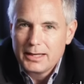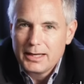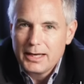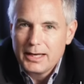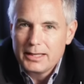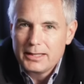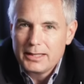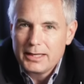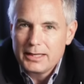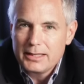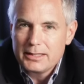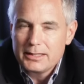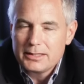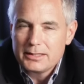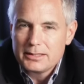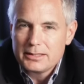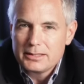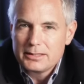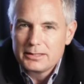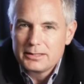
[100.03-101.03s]
And then
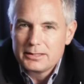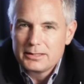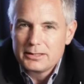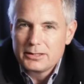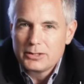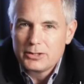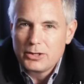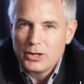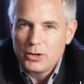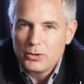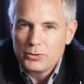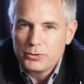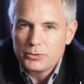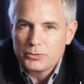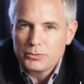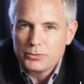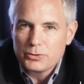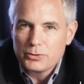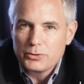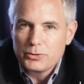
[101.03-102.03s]
to go
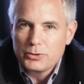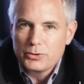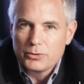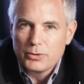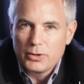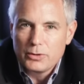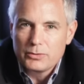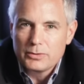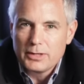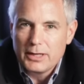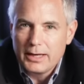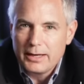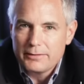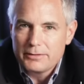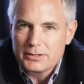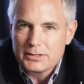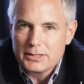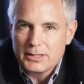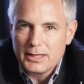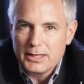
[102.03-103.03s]
through your own
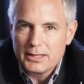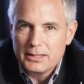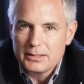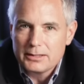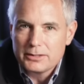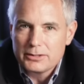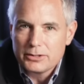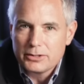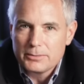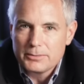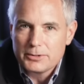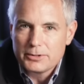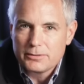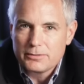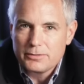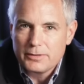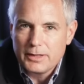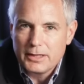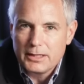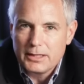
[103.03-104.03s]
lifestyle in terms of
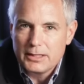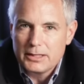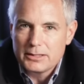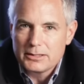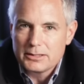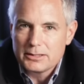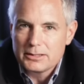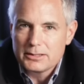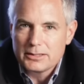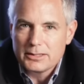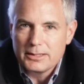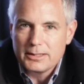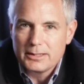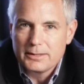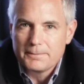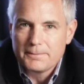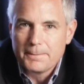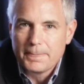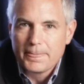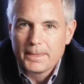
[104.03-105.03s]
finances
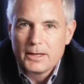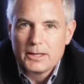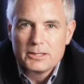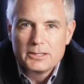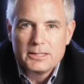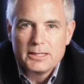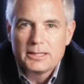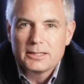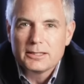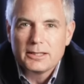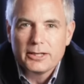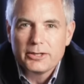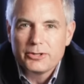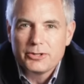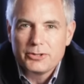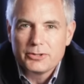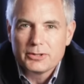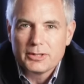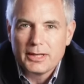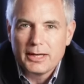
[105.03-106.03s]
and
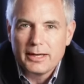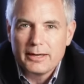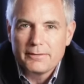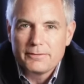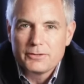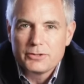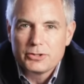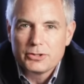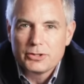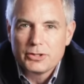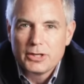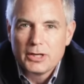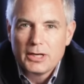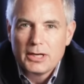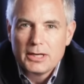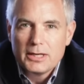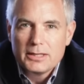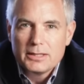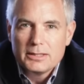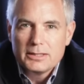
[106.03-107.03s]
declutter your life.
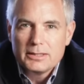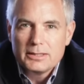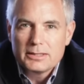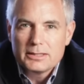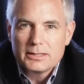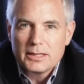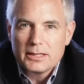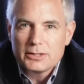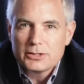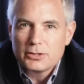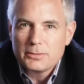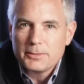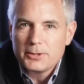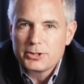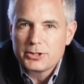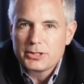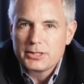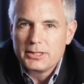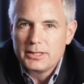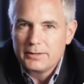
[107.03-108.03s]
It's not so
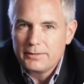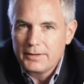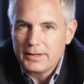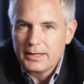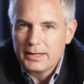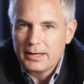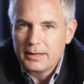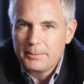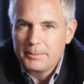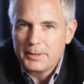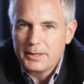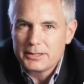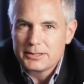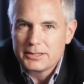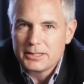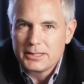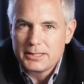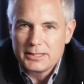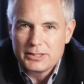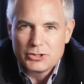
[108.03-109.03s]
much giving up as
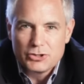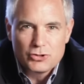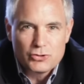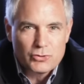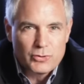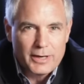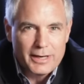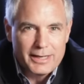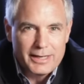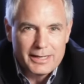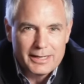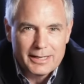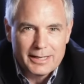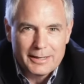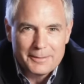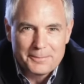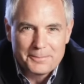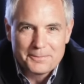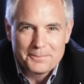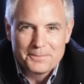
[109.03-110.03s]
it is trading
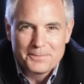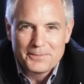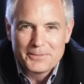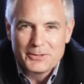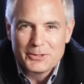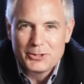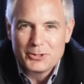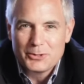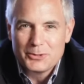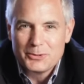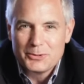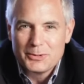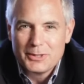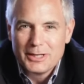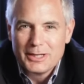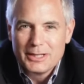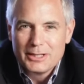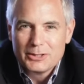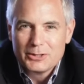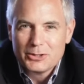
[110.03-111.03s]
up, to
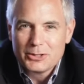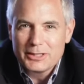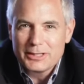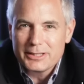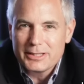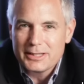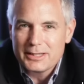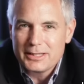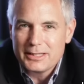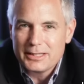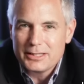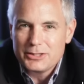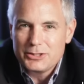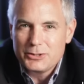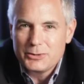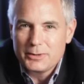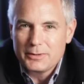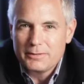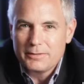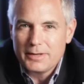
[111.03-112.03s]
look at the things
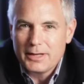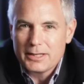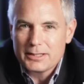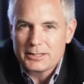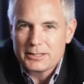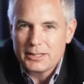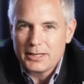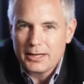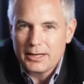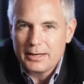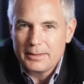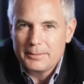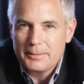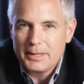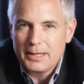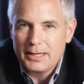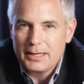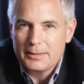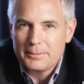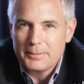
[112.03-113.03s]
you invest time
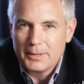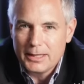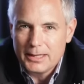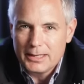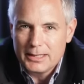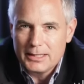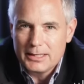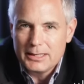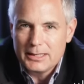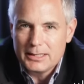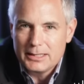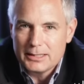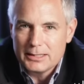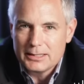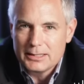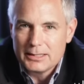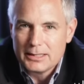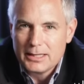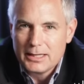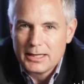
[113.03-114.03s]
and money in